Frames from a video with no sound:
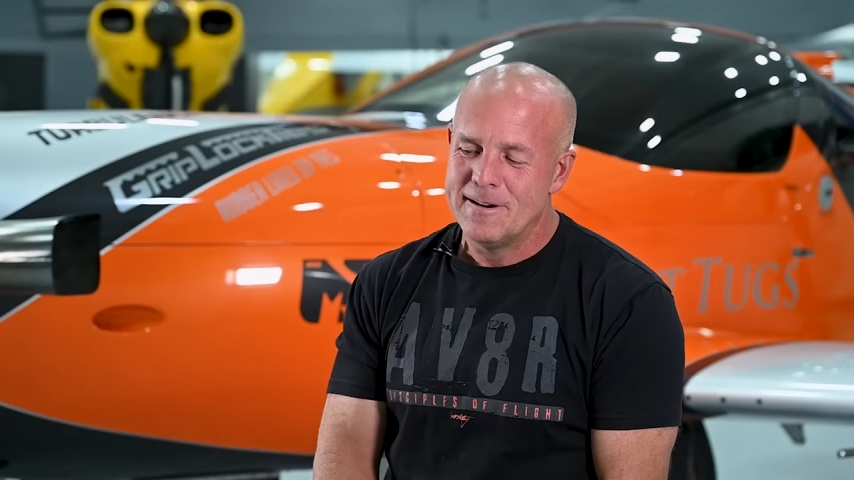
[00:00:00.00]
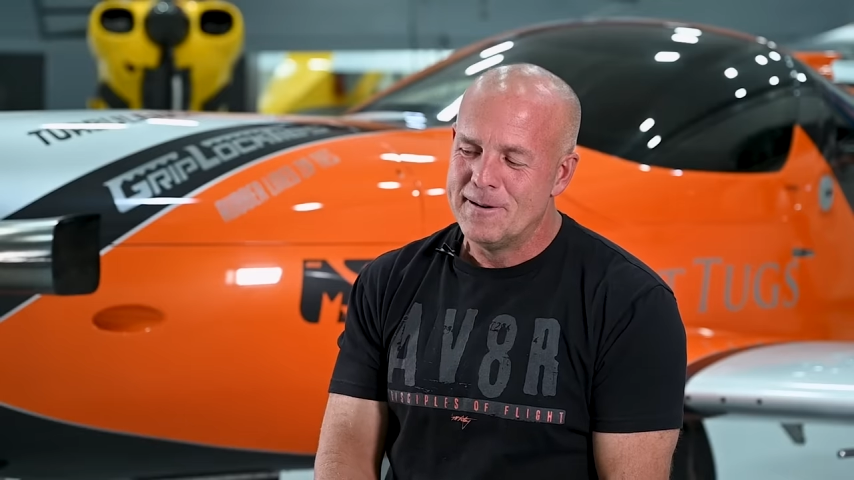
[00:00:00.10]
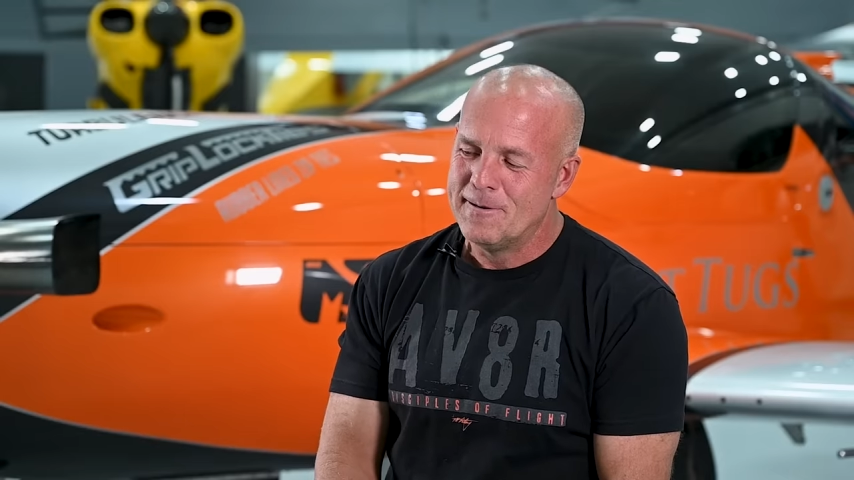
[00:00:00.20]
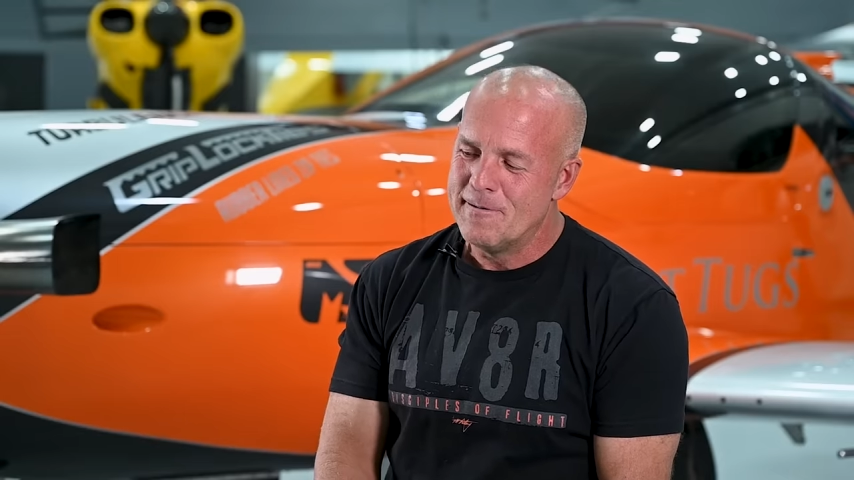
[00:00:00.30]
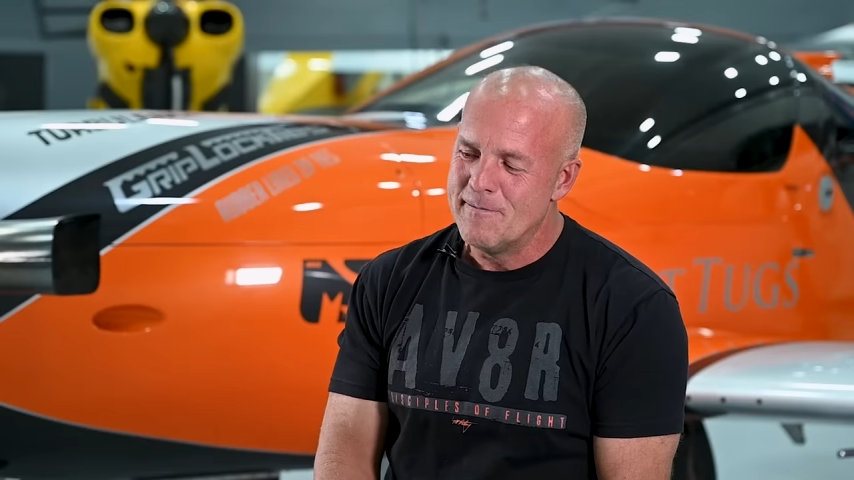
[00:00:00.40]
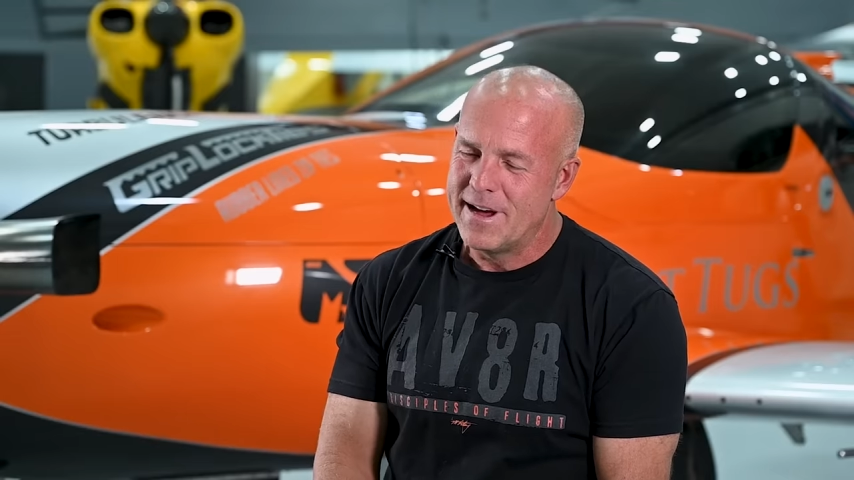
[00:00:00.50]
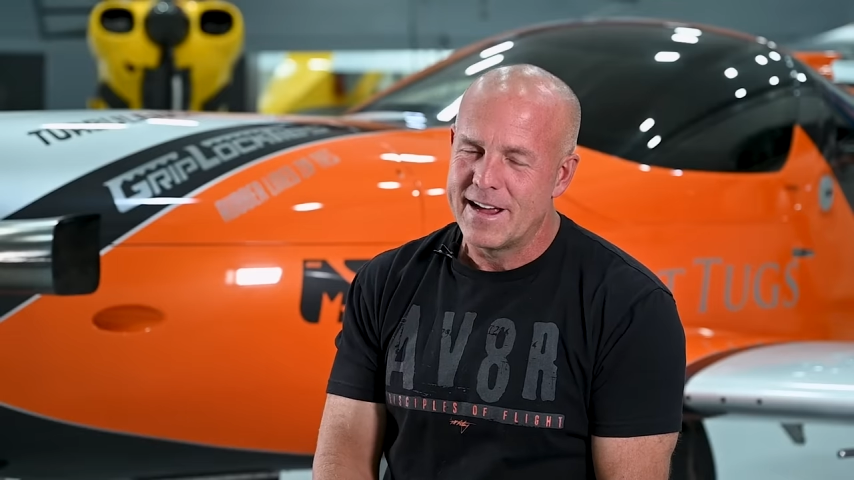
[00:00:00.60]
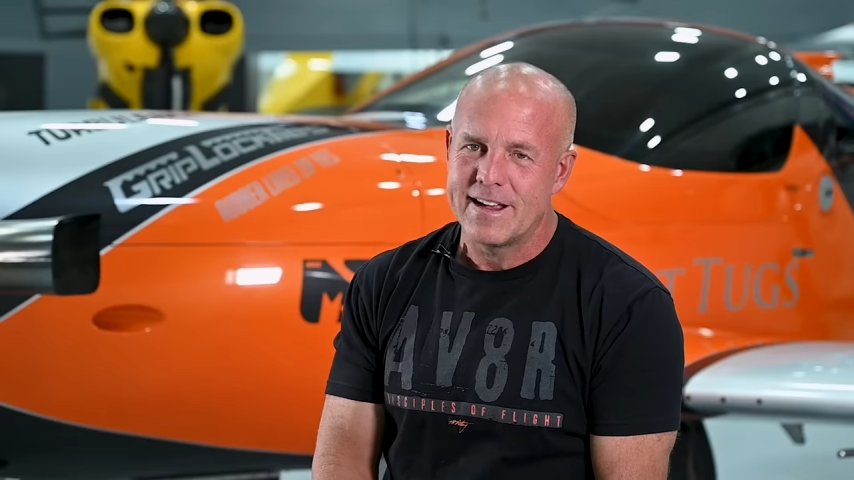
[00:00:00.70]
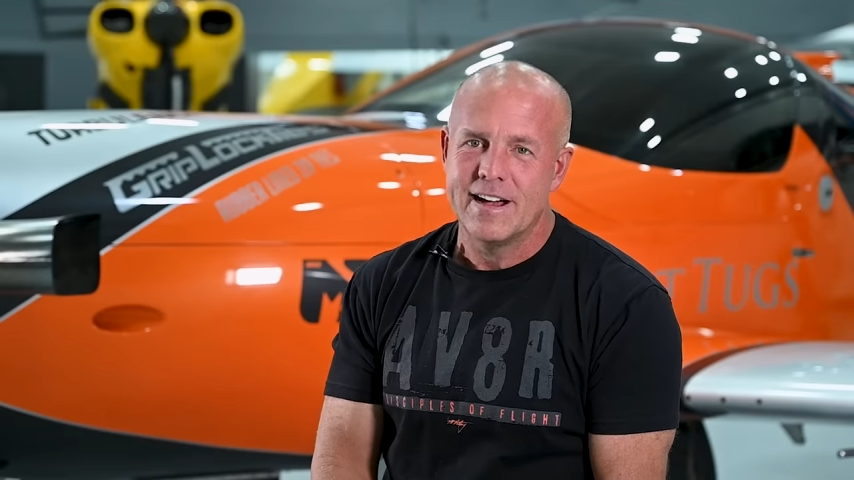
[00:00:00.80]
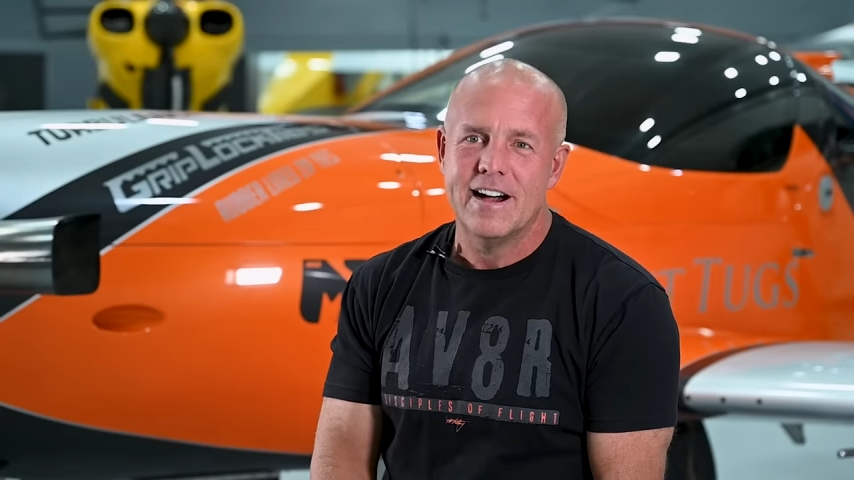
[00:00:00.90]
oh
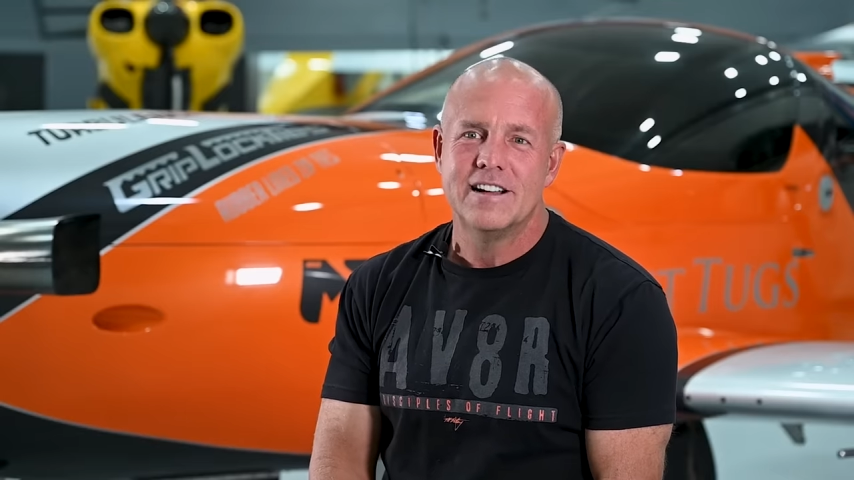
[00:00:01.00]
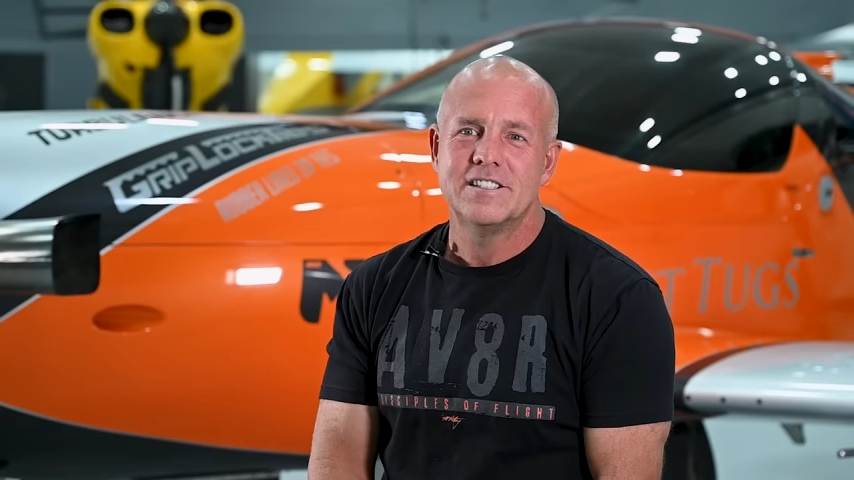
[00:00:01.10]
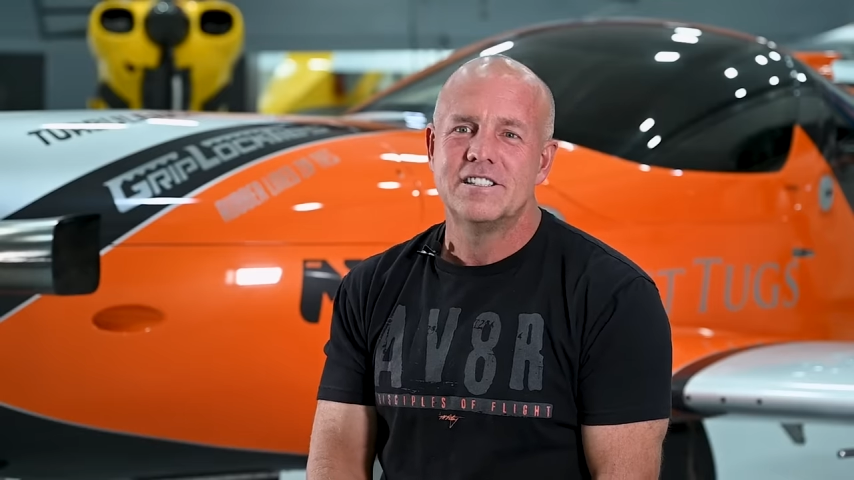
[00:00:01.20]
my gosh.